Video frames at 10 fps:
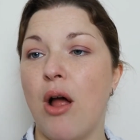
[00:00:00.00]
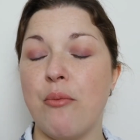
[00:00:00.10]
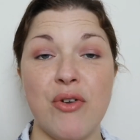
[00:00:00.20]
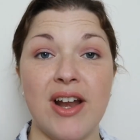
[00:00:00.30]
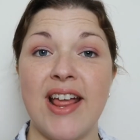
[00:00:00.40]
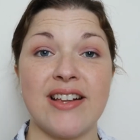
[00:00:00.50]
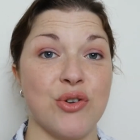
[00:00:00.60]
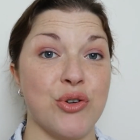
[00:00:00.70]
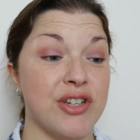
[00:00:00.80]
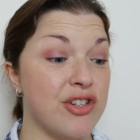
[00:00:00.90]
I'm really
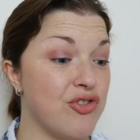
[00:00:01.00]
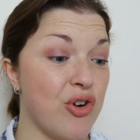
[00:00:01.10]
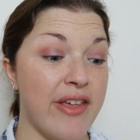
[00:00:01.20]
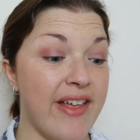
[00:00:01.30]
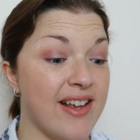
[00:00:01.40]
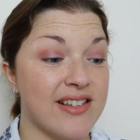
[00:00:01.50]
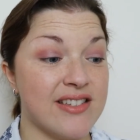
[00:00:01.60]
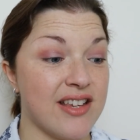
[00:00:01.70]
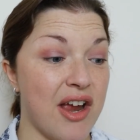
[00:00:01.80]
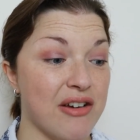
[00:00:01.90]
excited to try that.
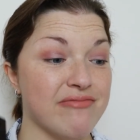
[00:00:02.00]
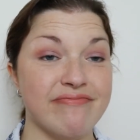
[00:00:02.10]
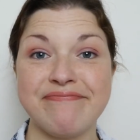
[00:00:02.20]
So